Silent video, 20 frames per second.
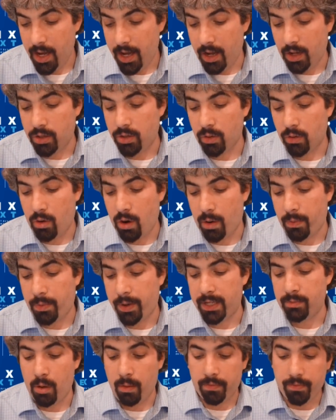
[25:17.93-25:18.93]
It also
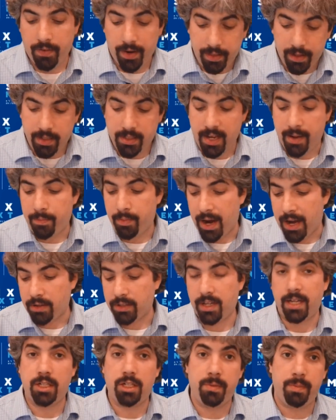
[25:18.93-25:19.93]
incorporates mobile-friendly, safe
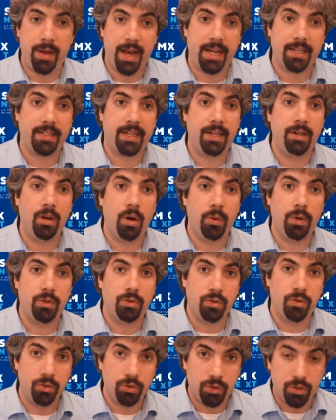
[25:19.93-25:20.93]
browsing, HTTPS, and no
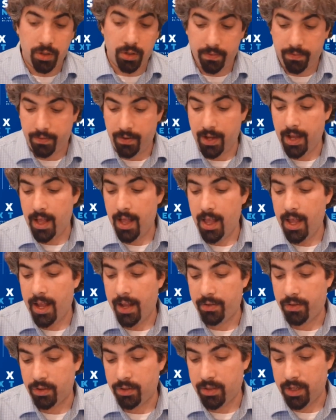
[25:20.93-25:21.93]
intrusive
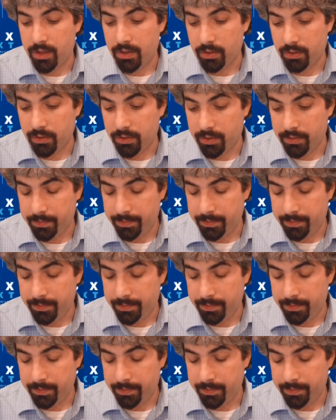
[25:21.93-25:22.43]
interstitials.